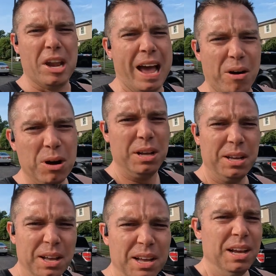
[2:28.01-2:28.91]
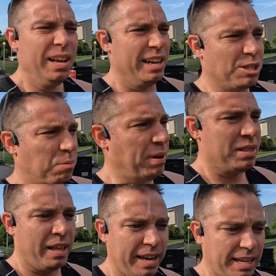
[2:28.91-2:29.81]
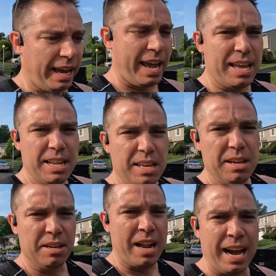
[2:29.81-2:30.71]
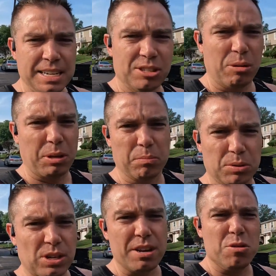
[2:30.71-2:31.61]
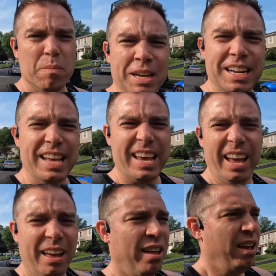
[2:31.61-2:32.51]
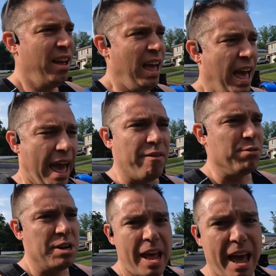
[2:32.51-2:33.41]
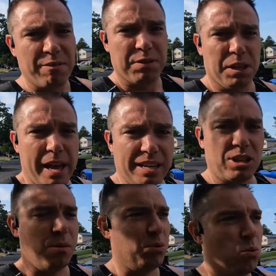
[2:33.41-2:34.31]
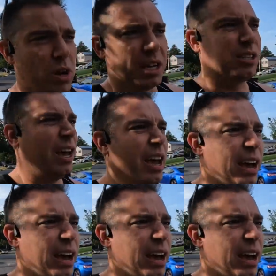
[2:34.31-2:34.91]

now. It's been like 80 to 90 something percent humidity every day for the last couple of weeks.